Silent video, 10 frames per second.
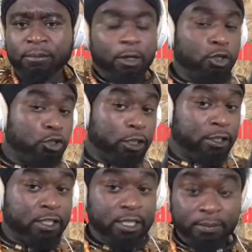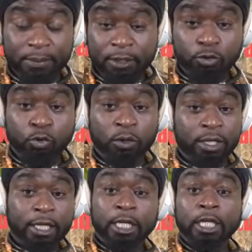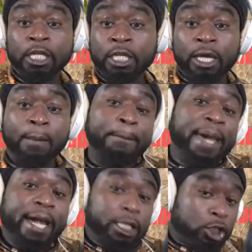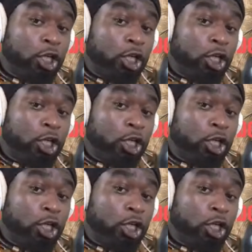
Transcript: Because you didn't see me doing a beggar